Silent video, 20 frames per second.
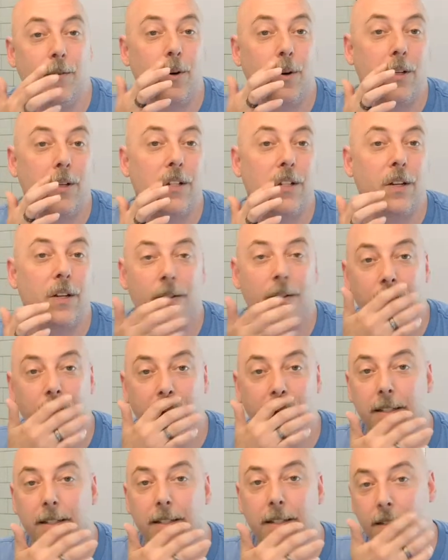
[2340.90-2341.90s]
so
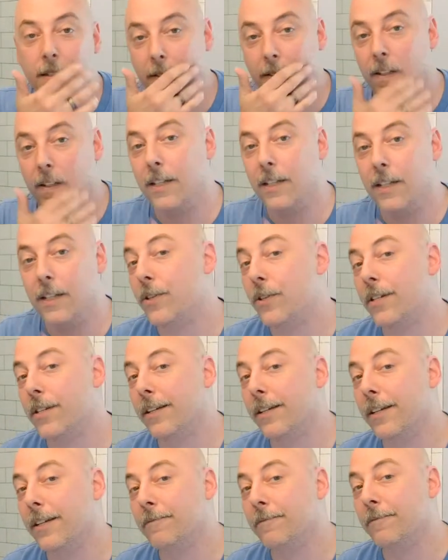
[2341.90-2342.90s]
that's interesting,
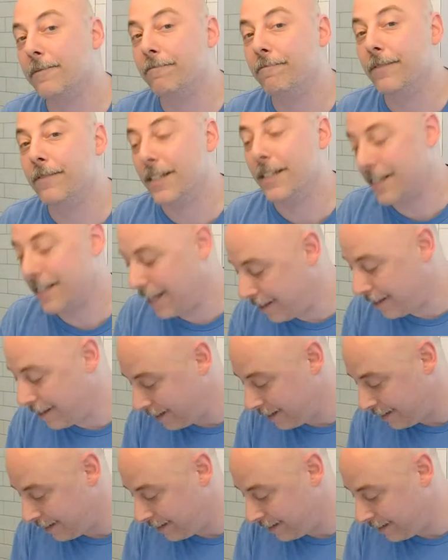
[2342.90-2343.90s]
to say the
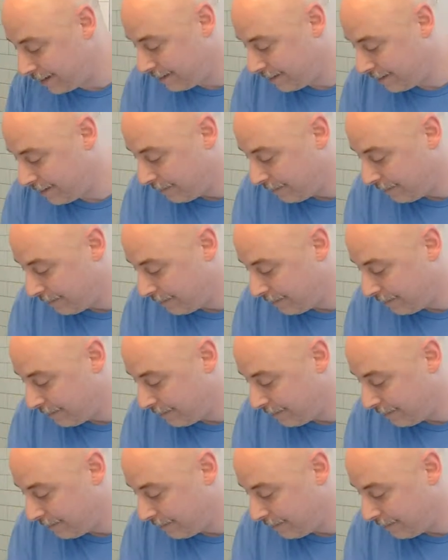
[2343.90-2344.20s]
least. I